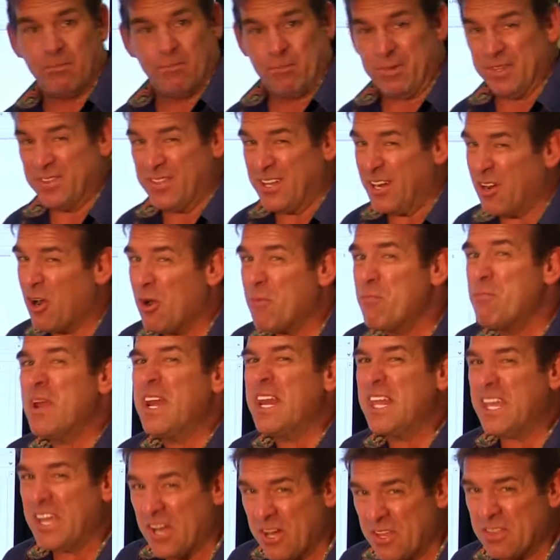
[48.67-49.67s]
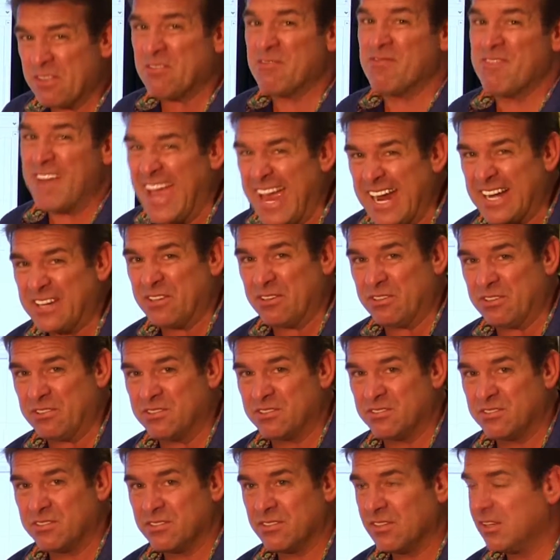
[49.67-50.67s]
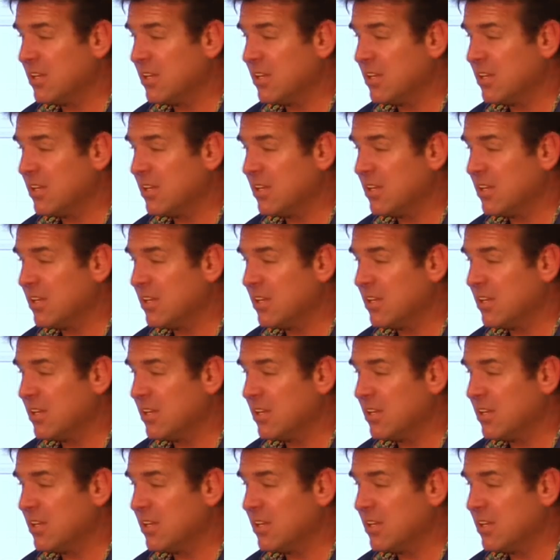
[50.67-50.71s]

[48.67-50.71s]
But there are many other factors.